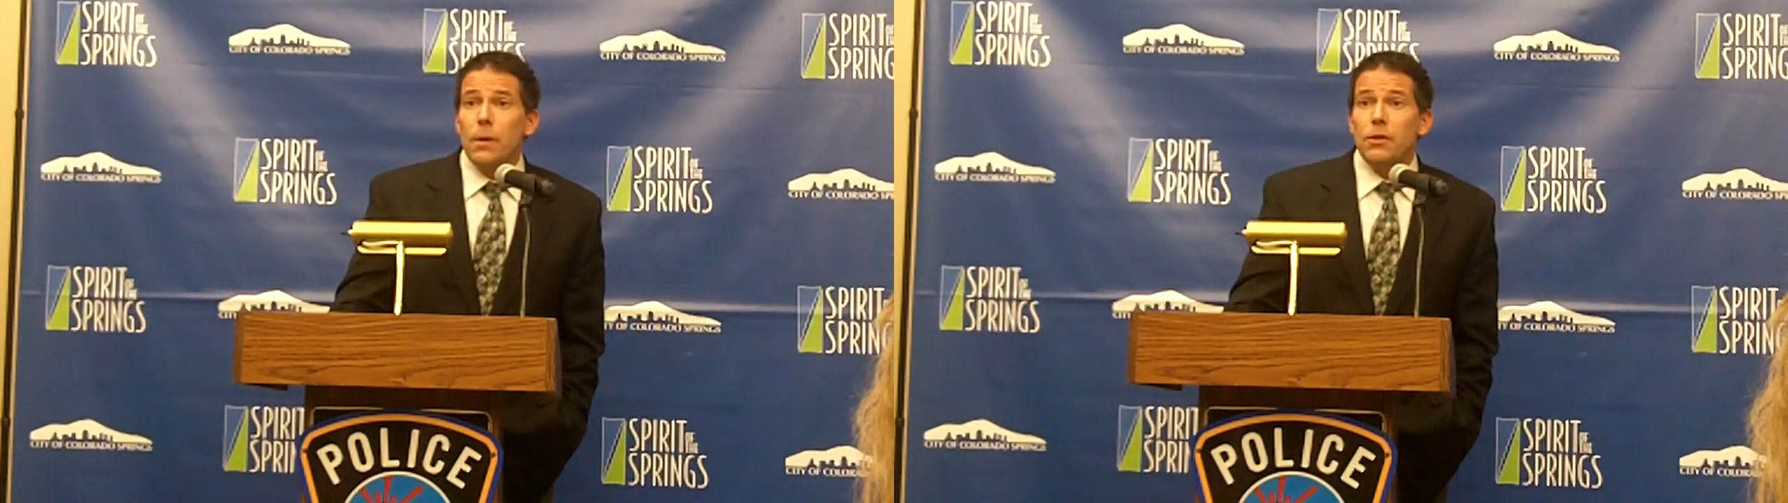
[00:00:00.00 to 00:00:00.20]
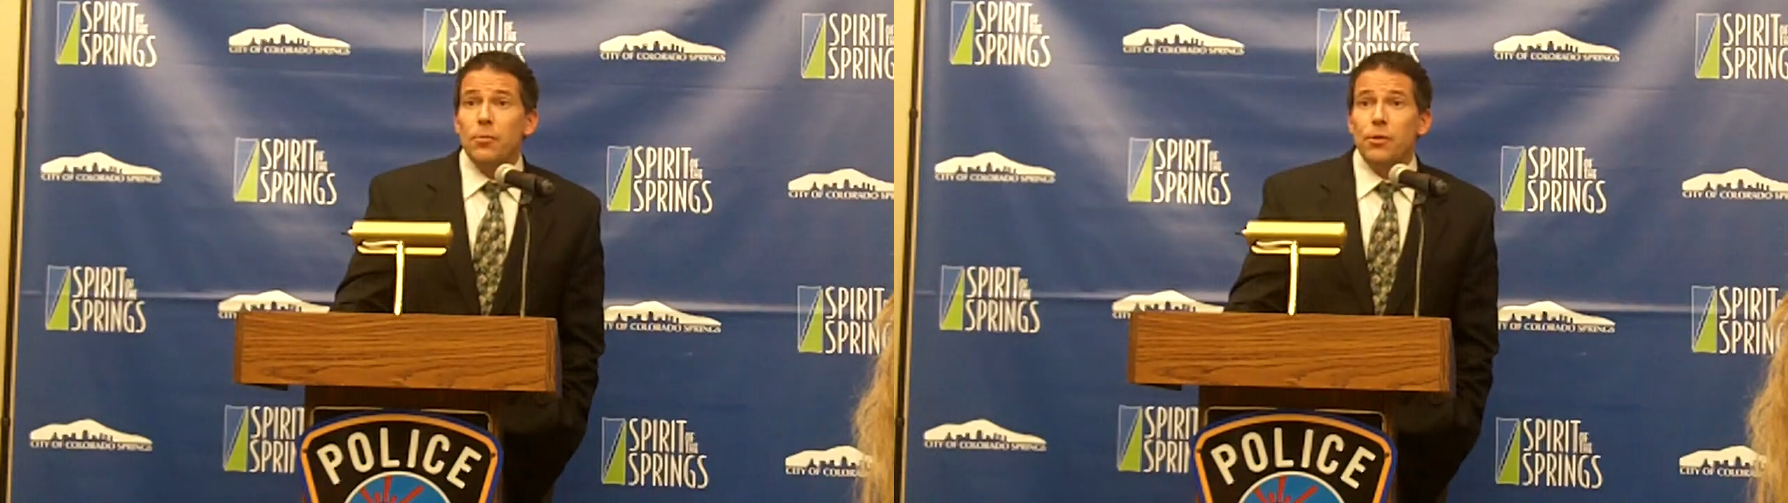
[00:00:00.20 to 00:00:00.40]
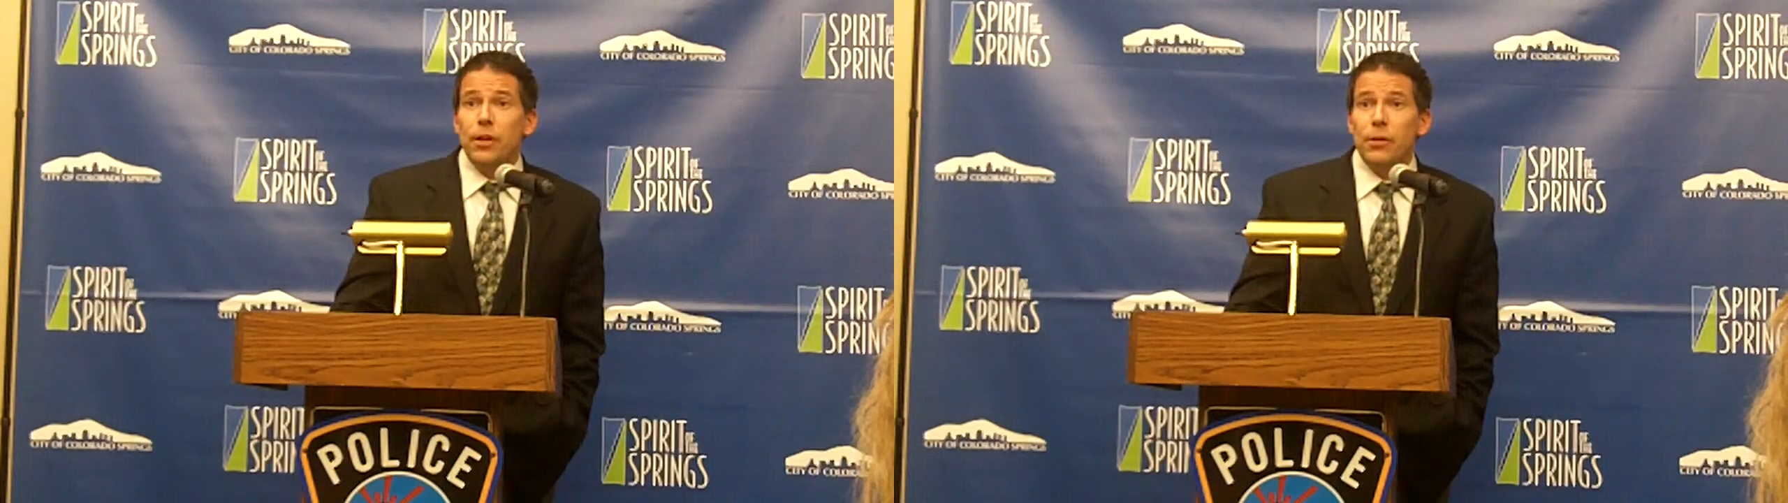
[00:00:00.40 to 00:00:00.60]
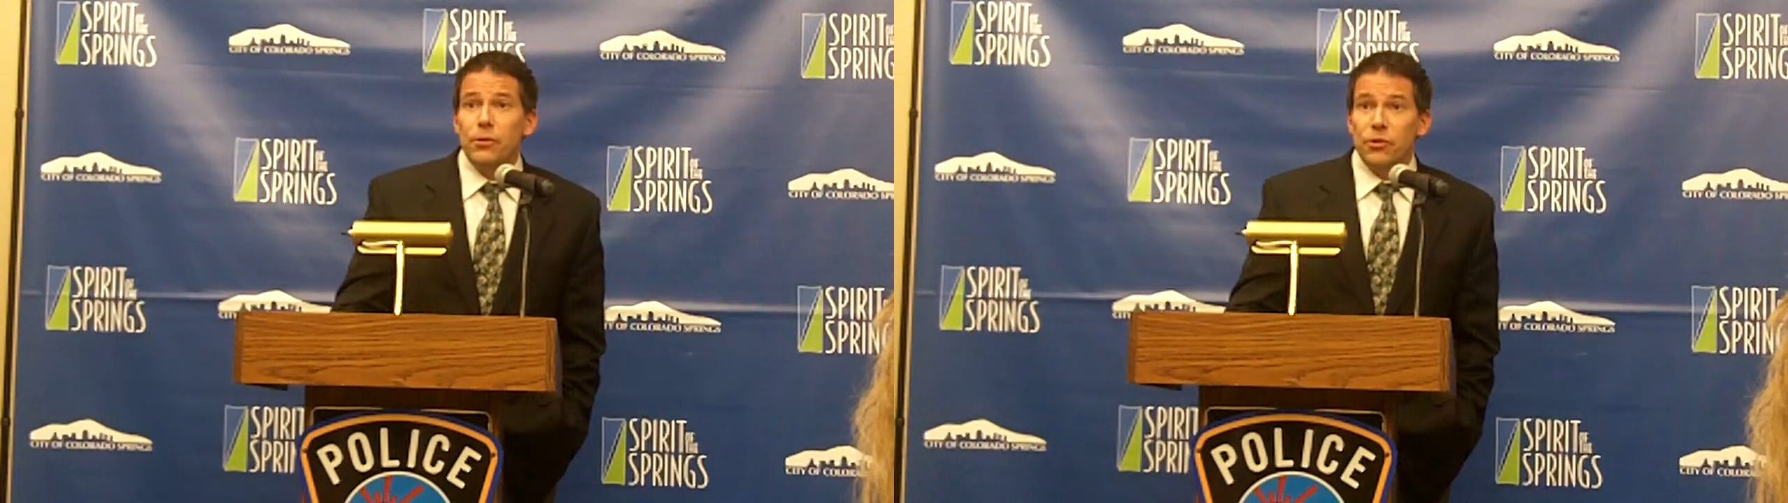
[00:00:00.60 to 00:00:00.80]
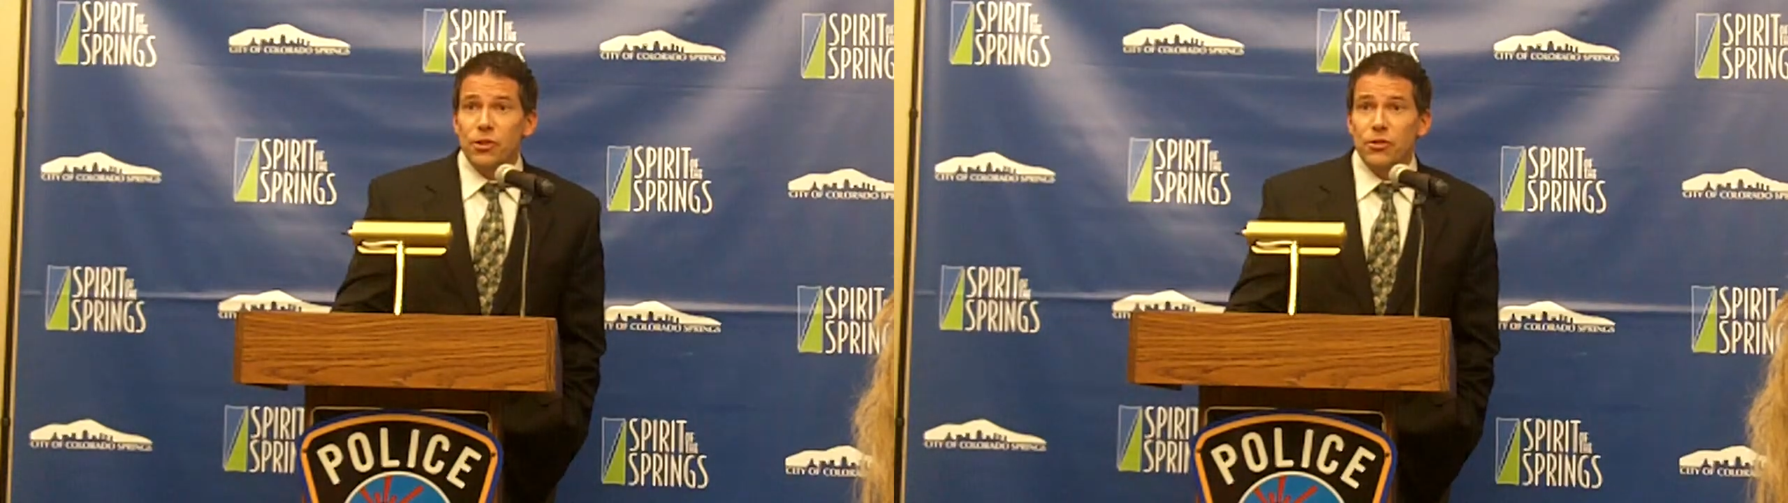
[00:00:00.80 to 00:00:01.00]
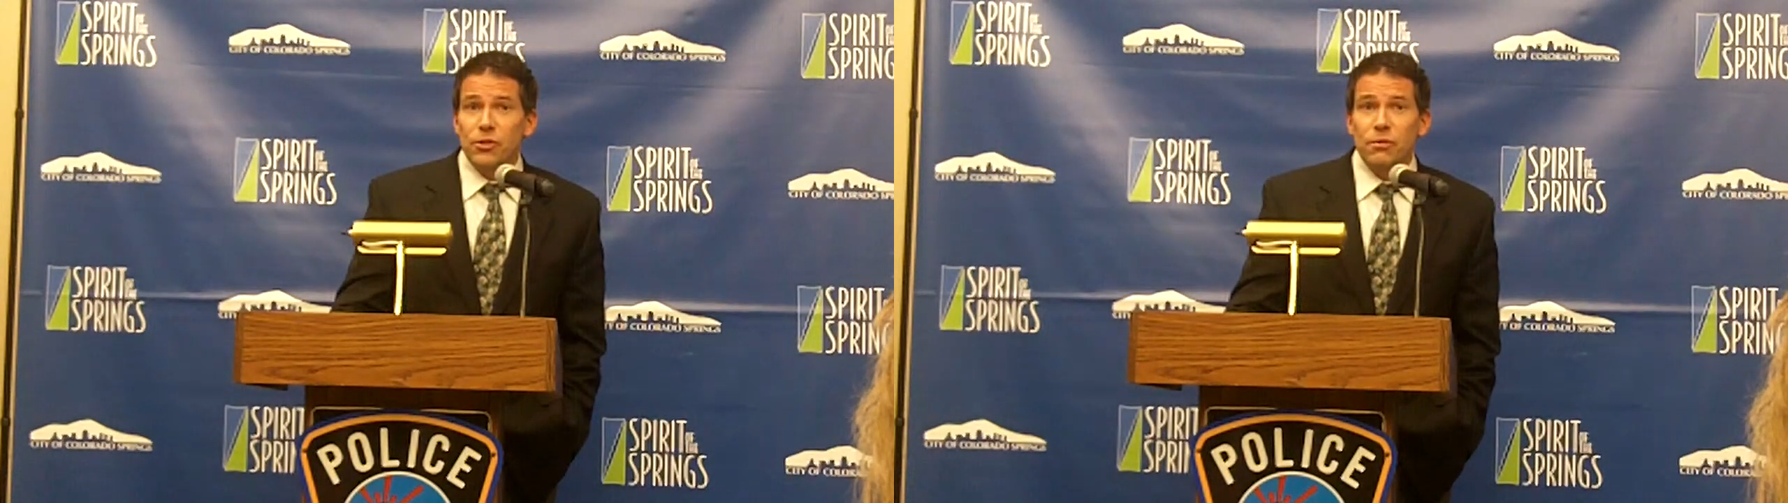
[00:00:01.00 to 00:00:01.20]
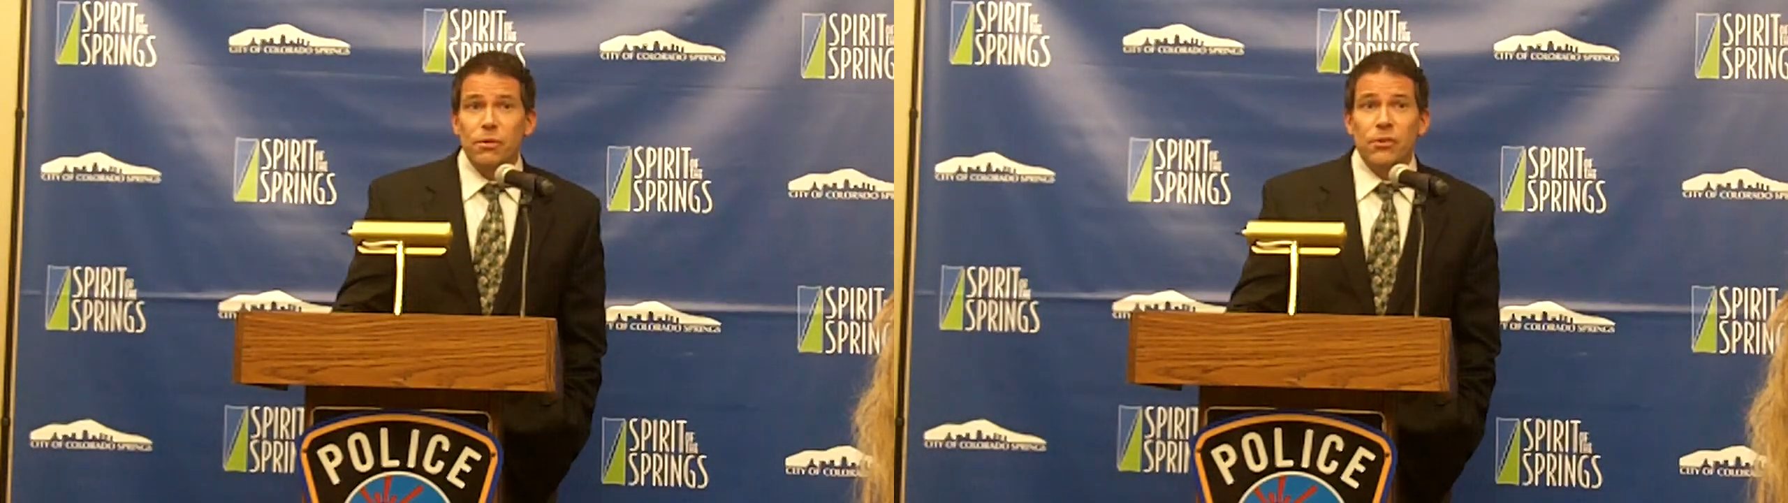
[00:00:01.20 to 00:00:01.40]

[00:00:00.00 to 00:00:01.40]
in this particular decision.